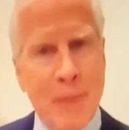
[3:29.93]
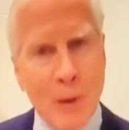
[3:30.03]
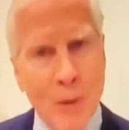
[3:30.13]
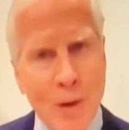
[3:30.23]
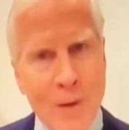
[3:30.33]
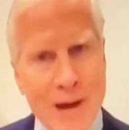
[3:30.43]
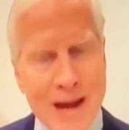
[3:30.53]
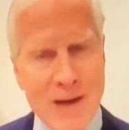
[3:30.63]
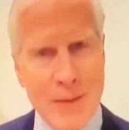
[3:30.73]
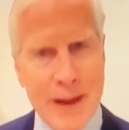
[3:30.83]
But what we
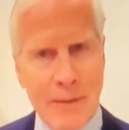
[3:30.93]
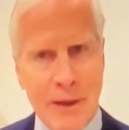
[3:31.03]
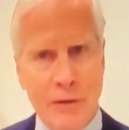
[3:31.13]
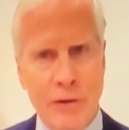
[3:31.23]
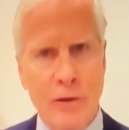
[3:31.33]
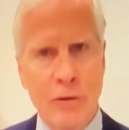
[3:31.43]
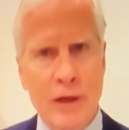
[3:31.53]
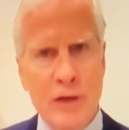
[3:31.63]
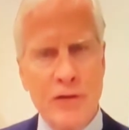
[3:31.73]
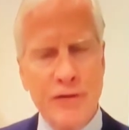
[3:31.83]
need to be able to do
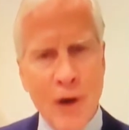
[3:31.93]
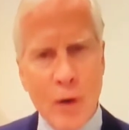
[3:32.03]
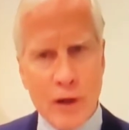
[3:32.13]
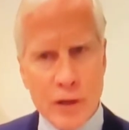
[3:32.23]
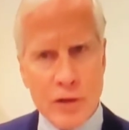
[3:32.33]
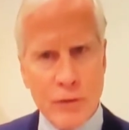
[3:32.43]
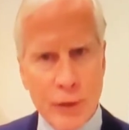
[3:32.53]
is focus.